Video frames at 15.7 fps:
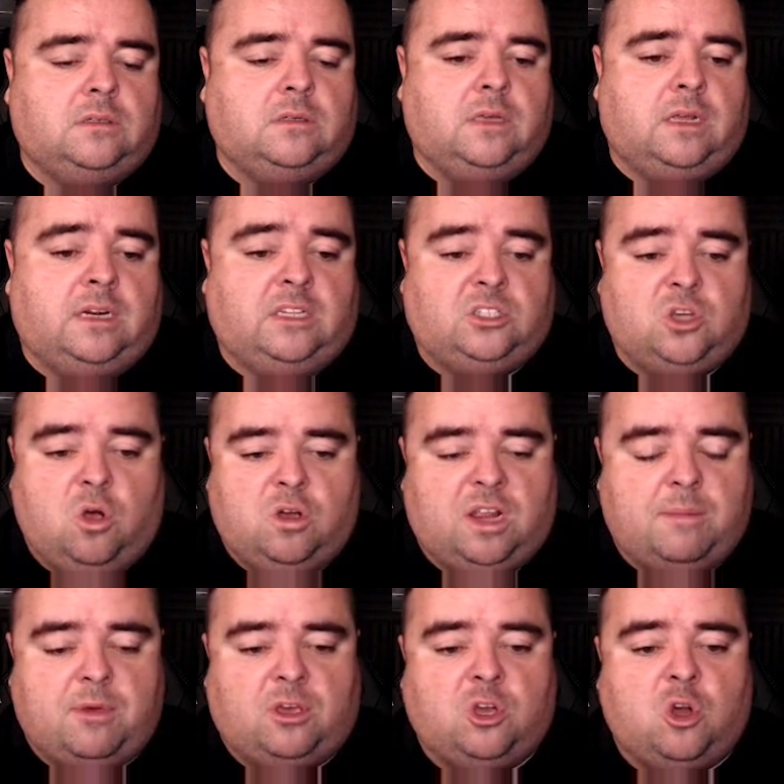and he's
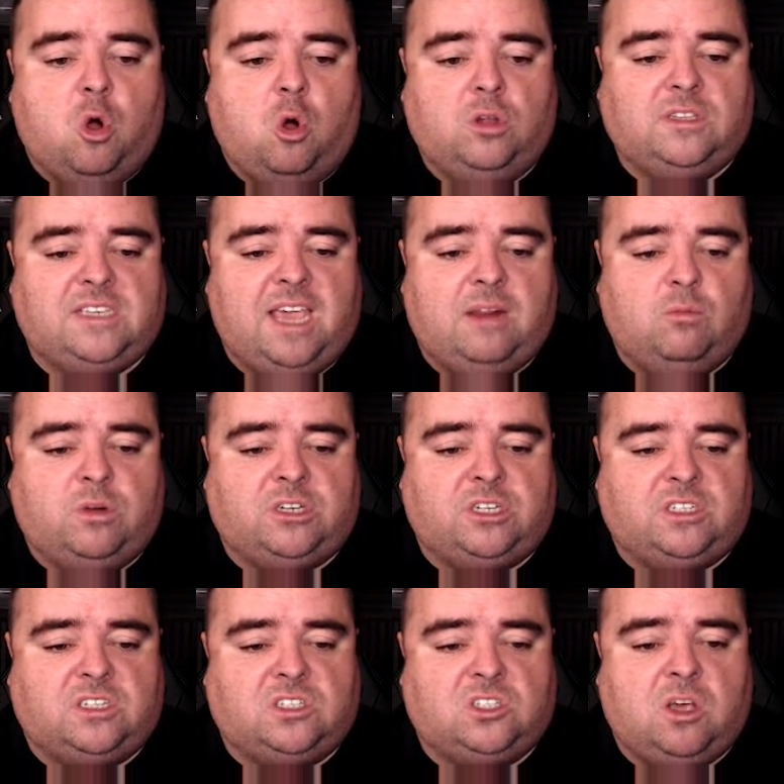talking about content, which
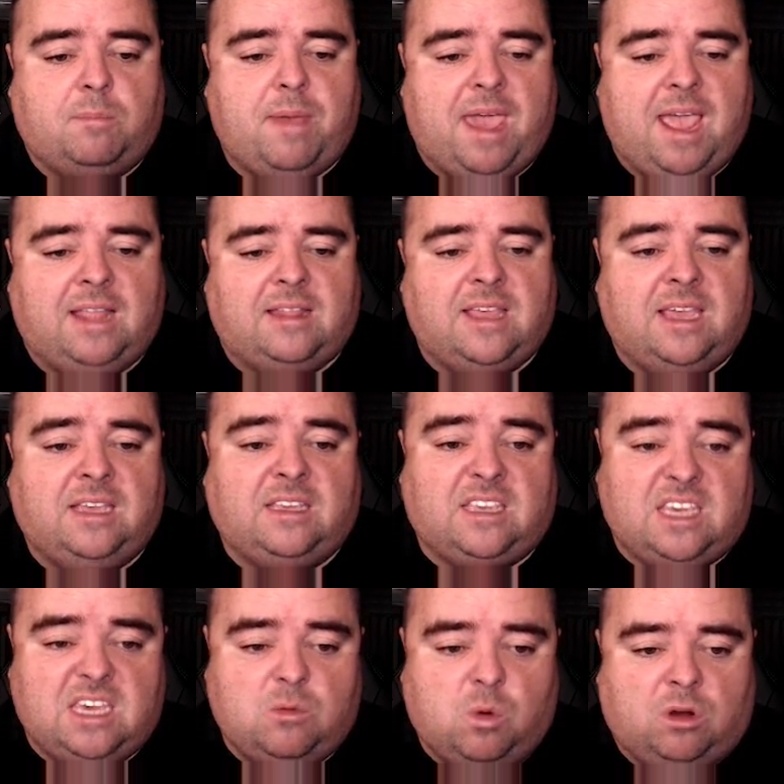is subheading,
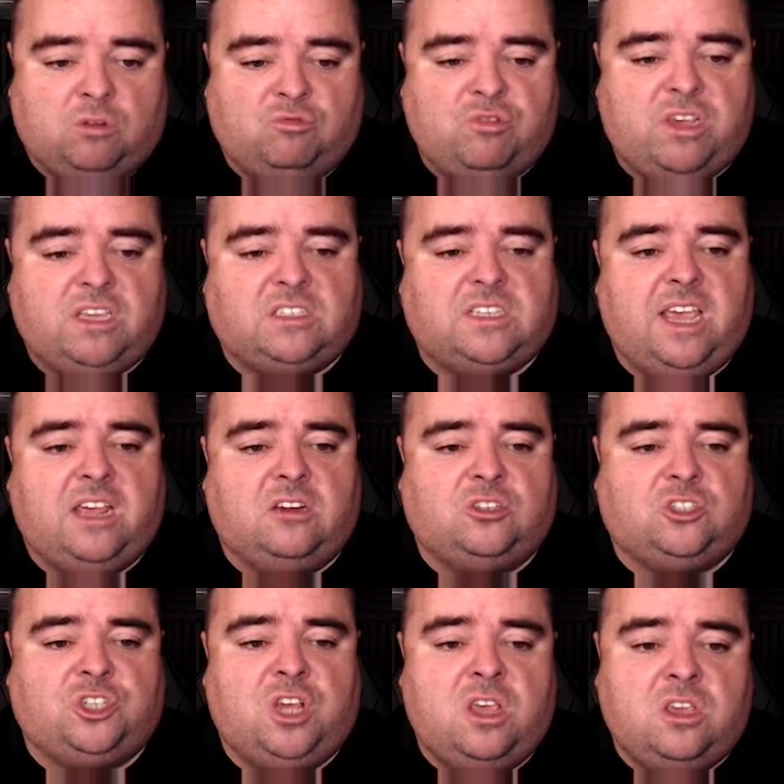keyword research,